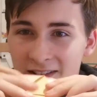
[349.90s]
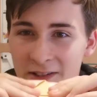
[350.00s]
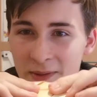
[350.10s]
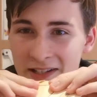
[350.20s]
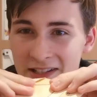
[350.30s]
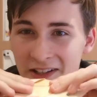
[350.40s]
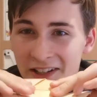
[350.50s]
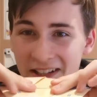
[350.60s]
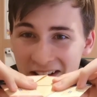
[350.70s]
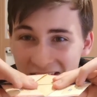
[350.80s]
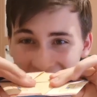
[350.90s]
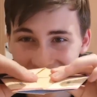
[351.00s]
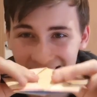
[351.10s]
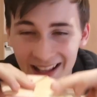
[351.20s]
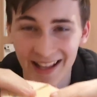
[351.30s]
switch it down.
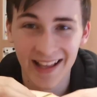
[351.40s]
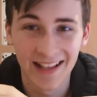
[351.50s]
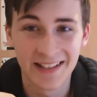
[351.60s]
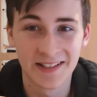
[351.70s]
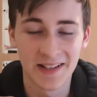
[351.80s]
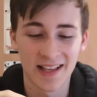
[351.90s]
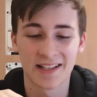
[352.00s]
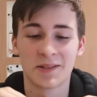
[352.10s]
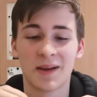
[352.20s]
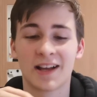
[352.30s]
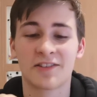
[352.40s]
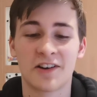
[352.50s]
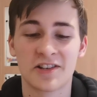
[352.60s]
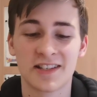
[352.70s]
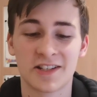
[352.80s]
So it
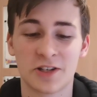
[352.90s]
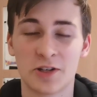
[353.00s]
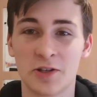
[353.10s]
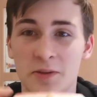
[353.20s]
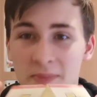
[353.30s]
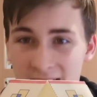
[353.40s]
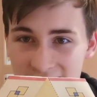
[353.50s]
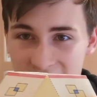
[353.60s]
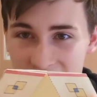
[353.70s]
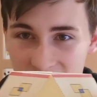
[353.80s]
crushes in 2 places.